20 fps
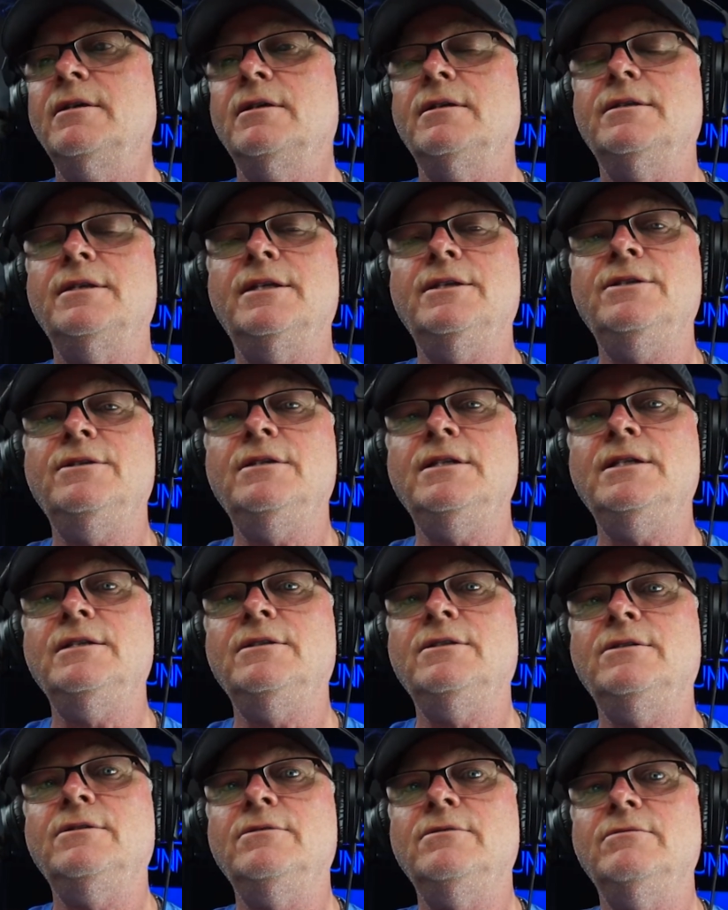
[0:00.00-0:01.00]
then you
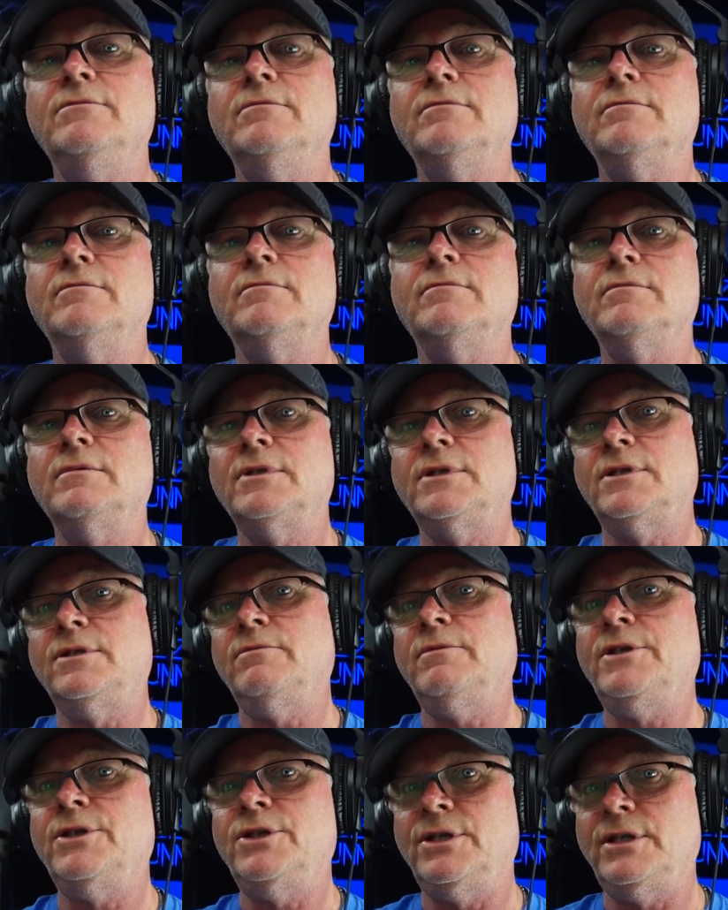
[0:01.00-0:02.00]
need to
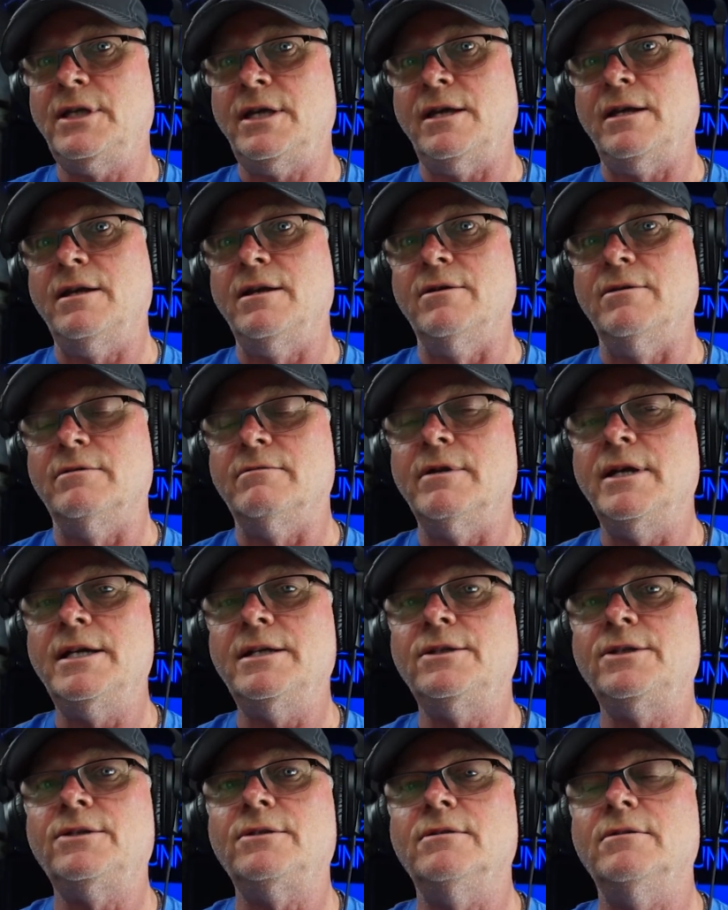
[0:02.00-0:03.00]
switch that out,
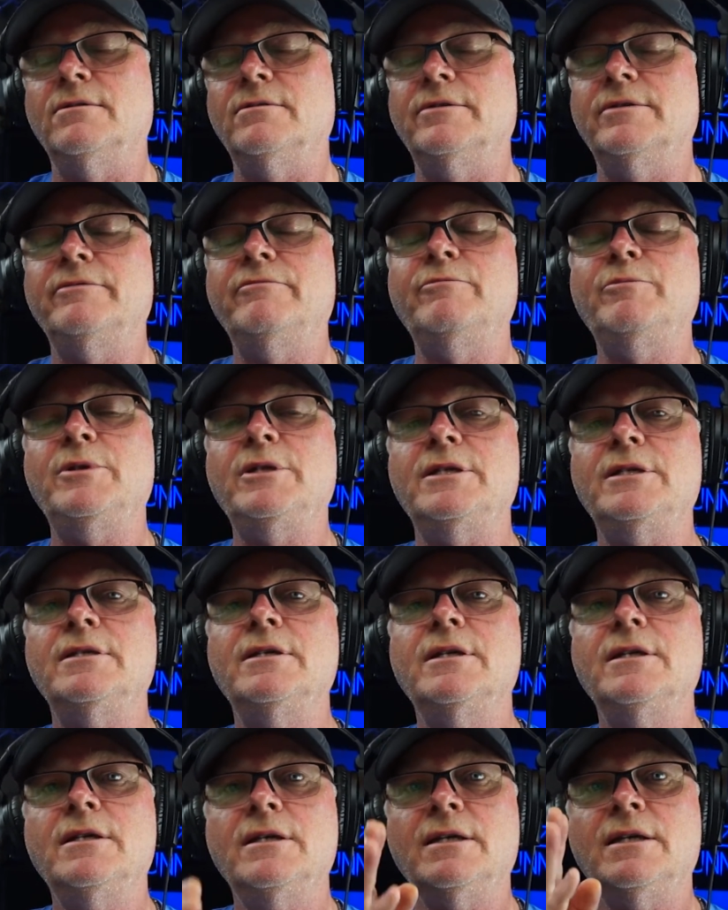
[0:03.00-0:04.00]
right? So it would be
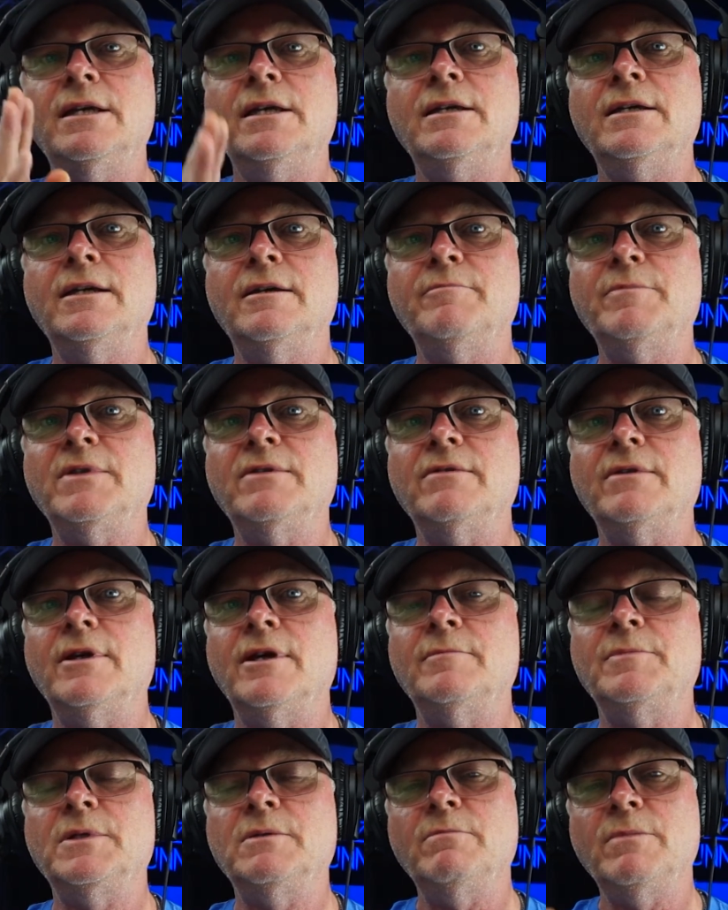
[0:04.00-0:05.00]
kick up
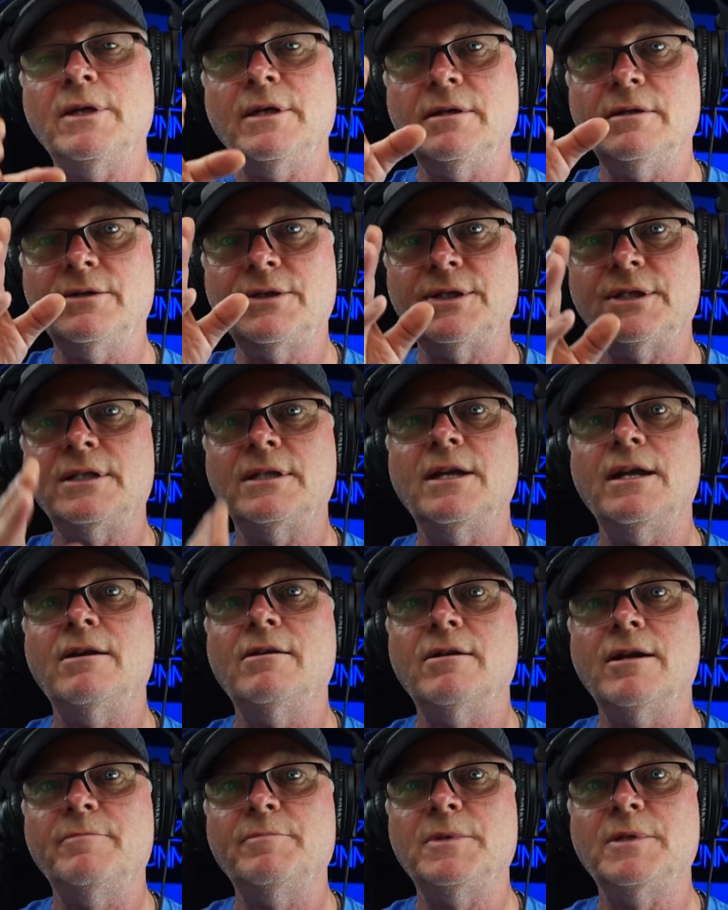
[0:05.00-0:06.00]
the middle,
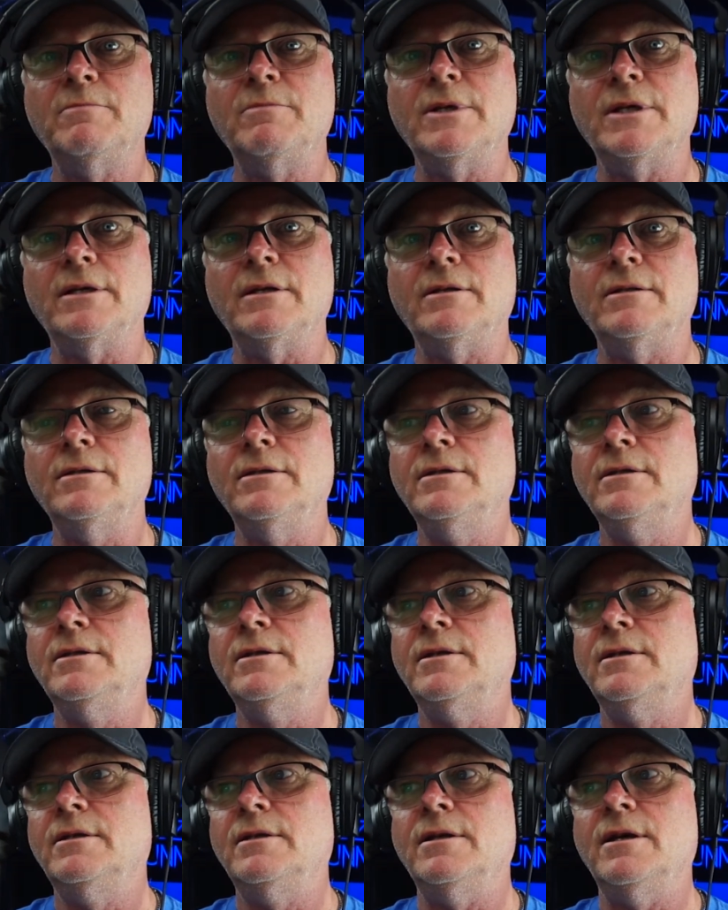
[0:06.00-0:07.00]
snare up the middle,
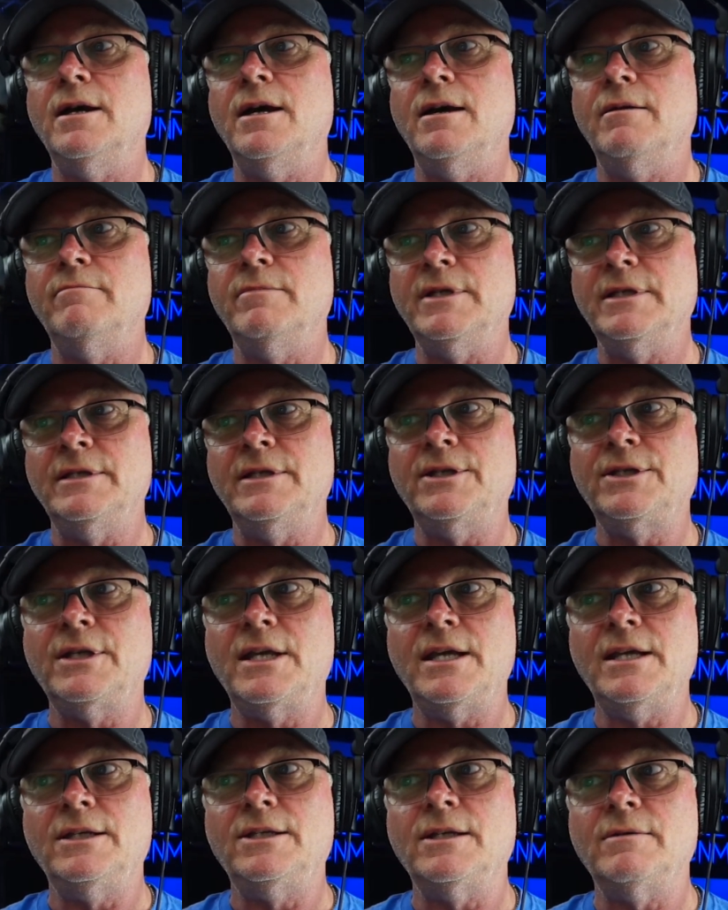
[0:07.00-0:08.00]
In this
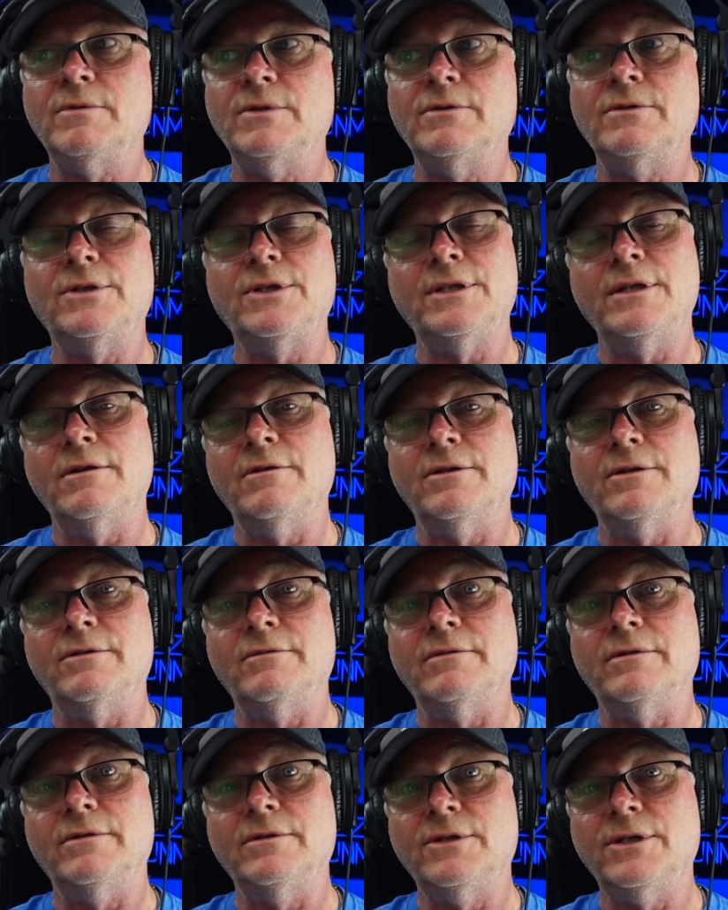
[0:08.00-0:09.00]
case, I'm doing snare
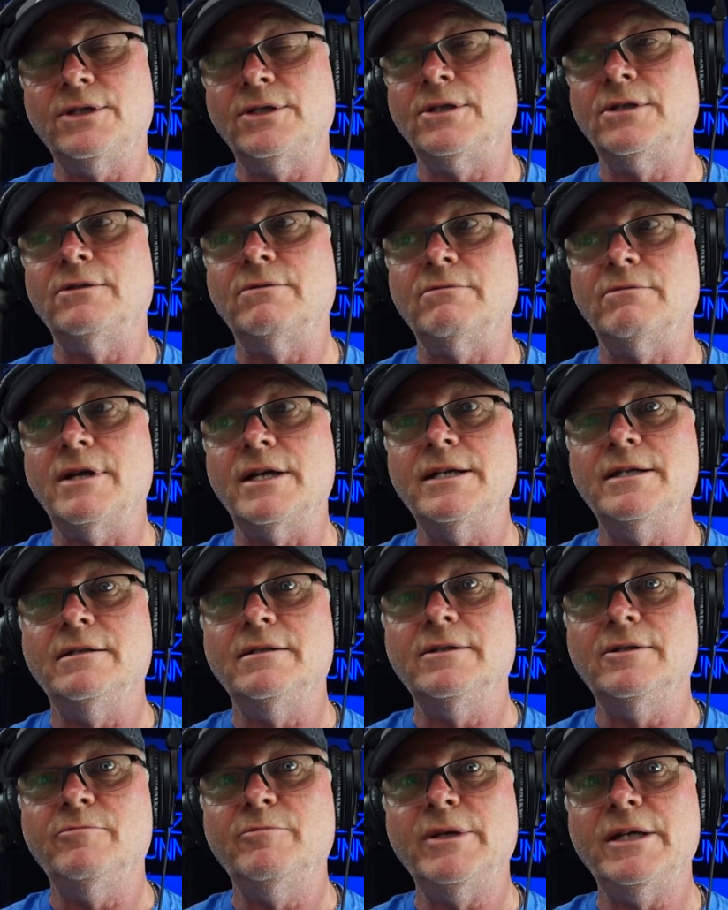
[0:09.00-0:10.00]
just to the right a
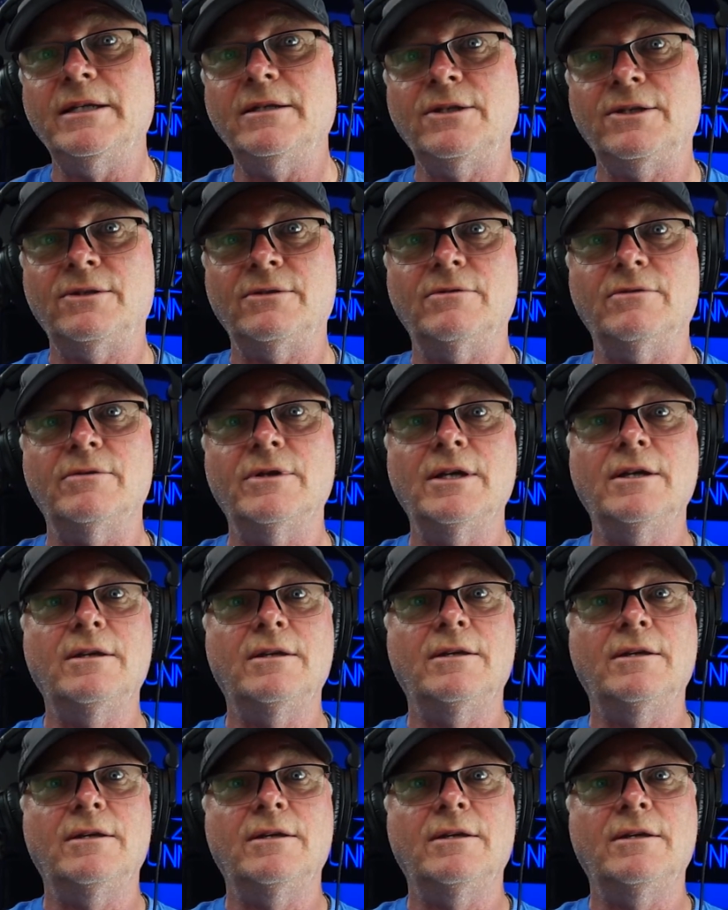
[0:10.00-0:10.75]
little bit, so